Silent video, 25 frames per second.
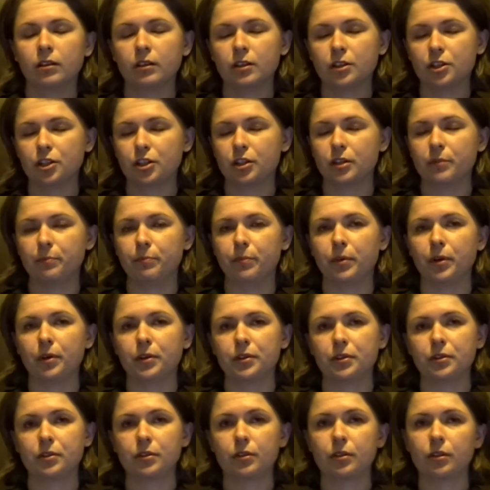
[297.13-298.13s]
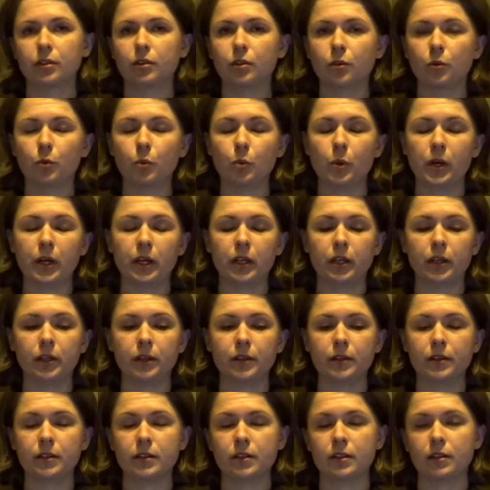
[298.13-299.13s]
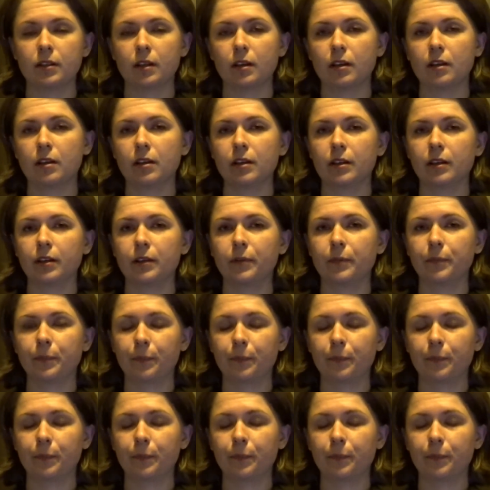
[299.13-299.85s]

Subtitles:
she passed away suddenly.